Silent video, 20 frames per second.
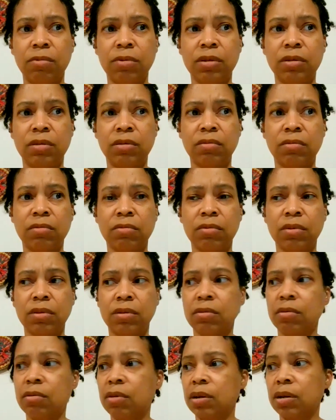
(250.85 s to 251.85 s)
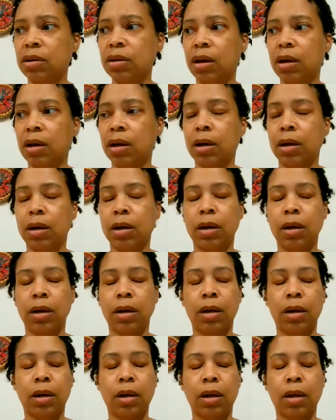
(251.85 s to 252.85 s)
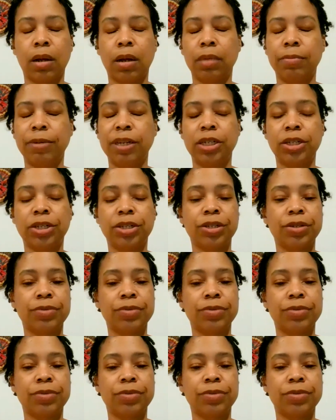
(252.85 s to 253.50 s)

What's going on?